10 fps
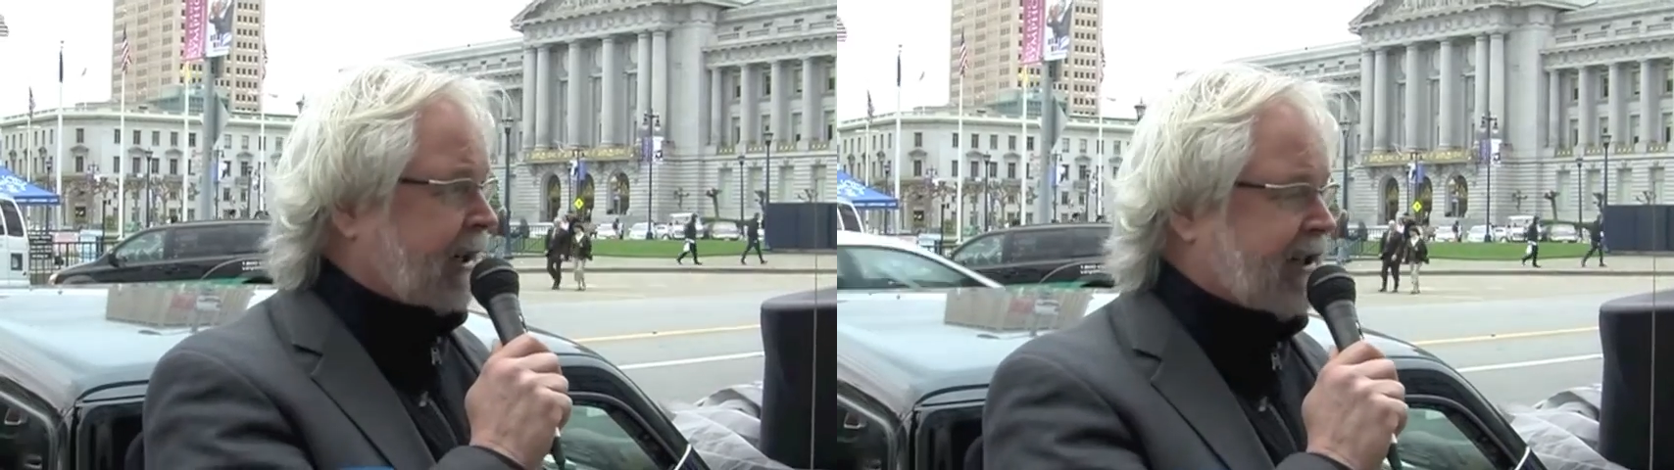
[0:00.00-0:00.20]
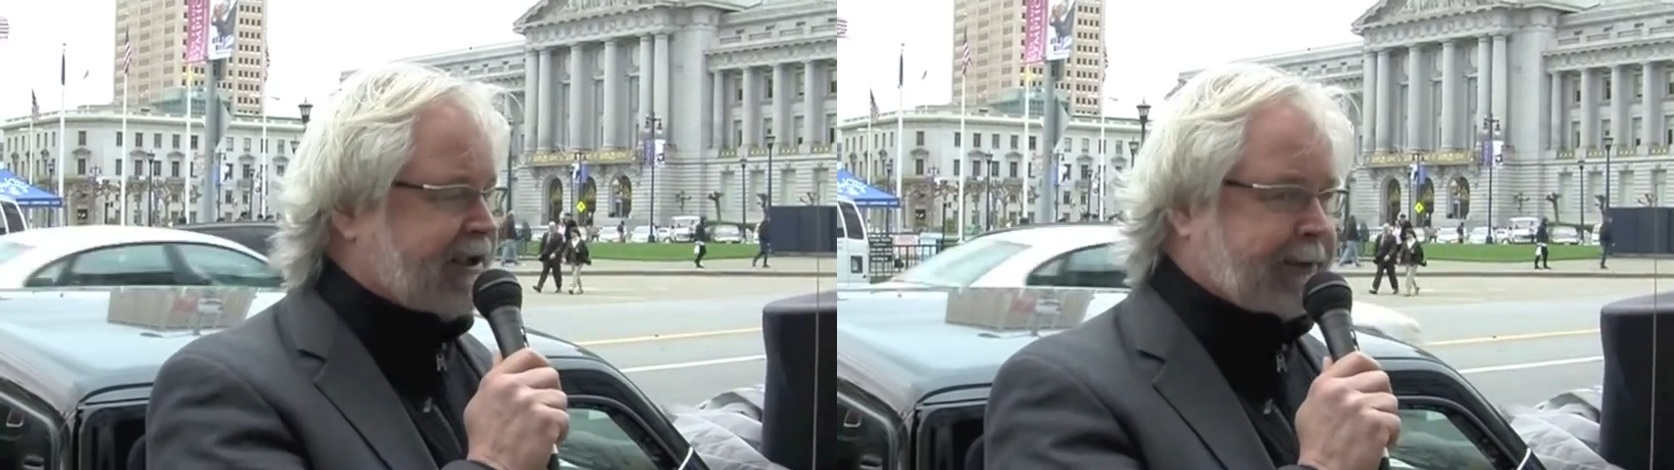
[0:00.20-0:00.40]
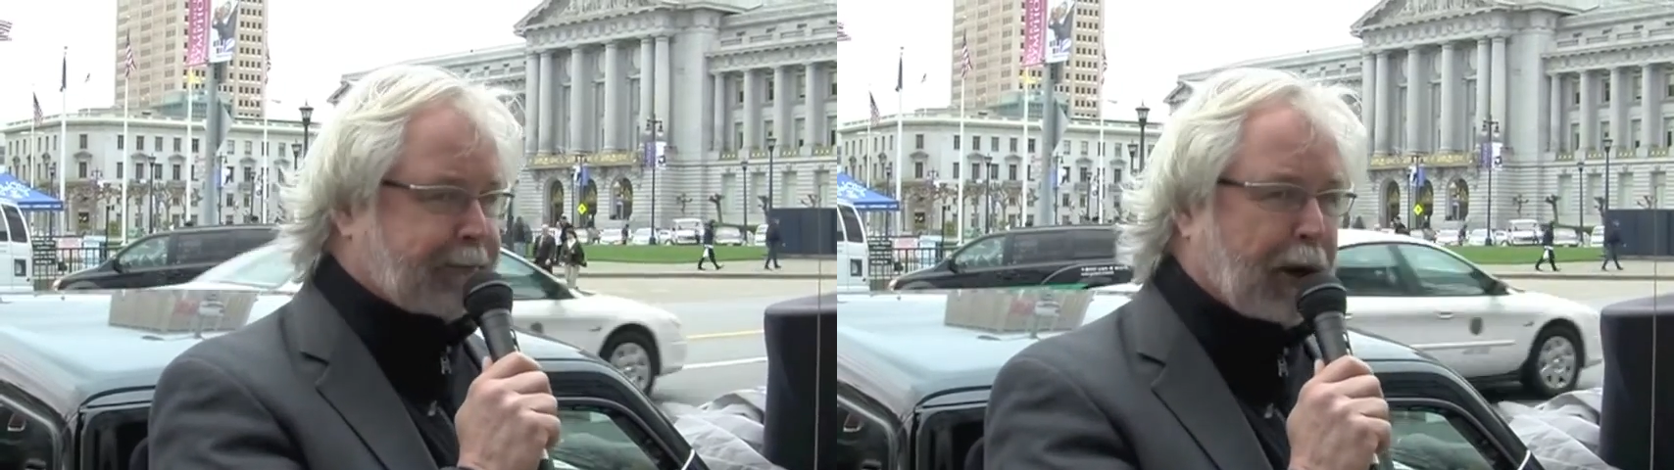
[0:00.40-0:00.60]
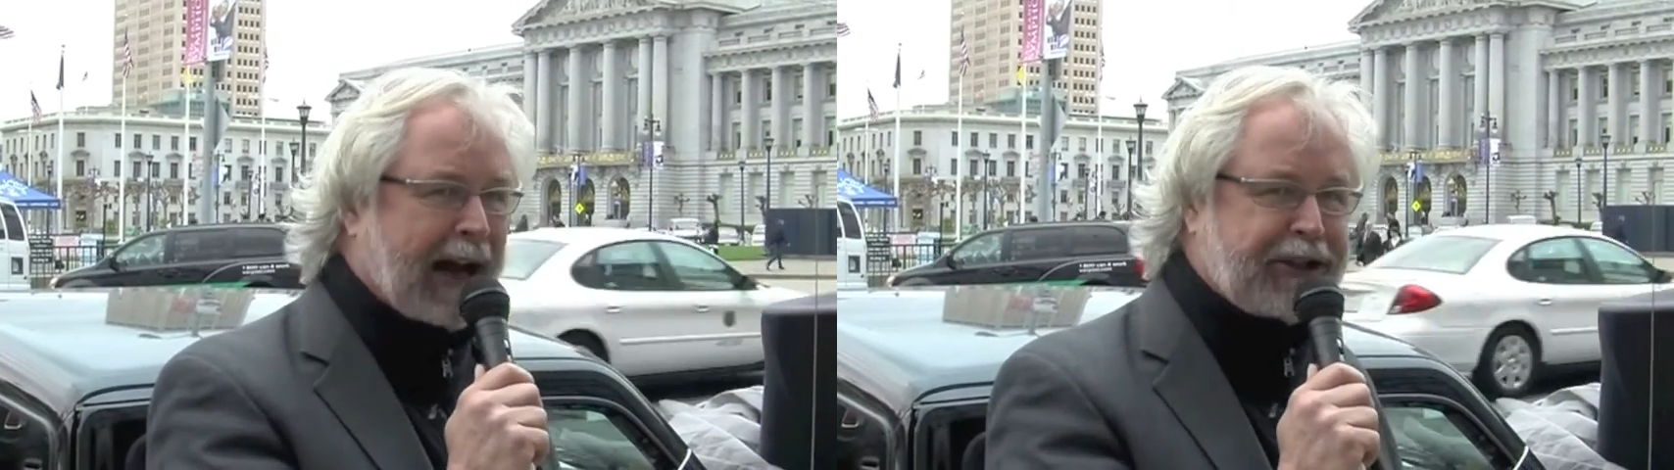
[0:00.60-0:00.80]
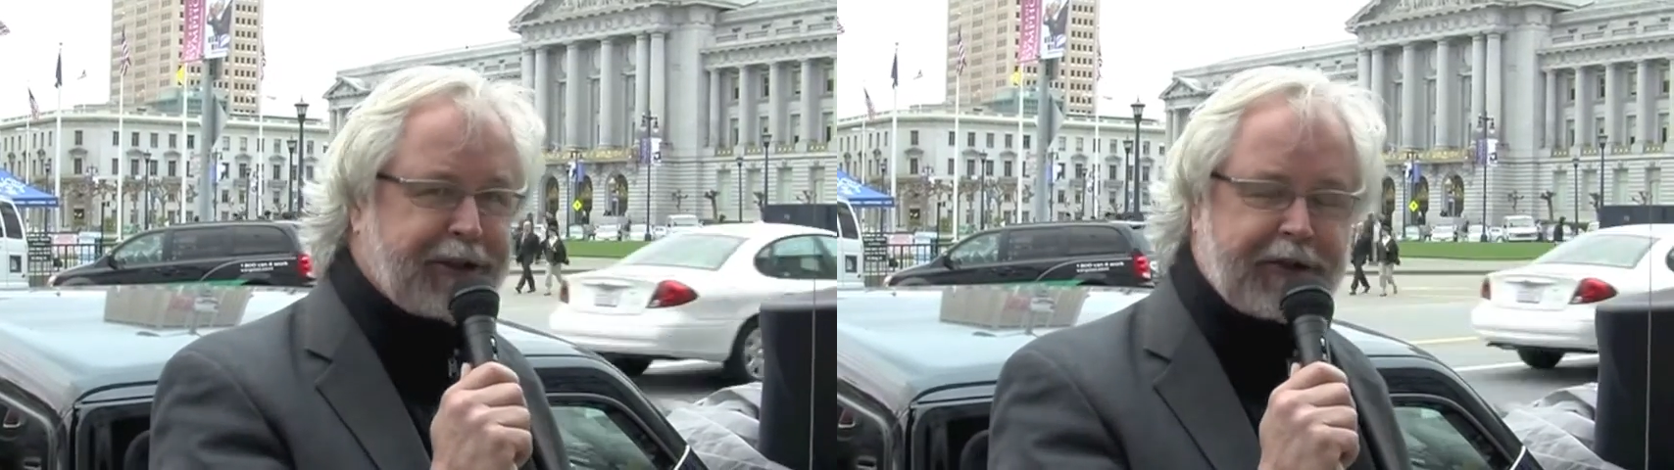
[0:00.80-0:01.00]
this
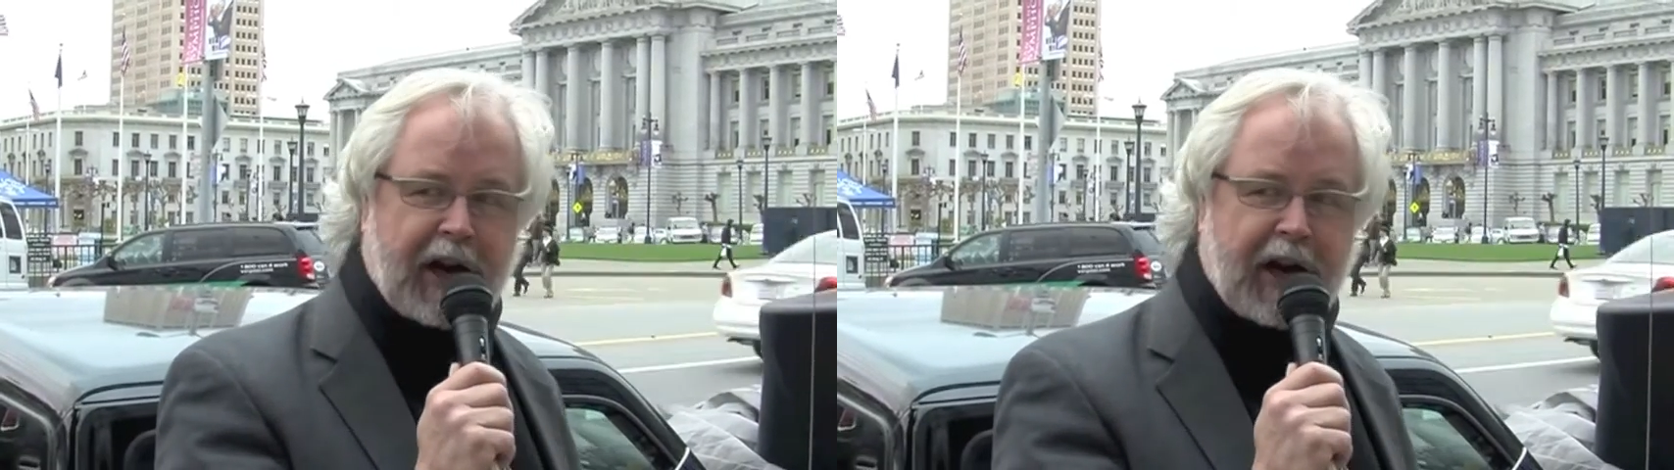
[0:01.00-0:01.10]
branch of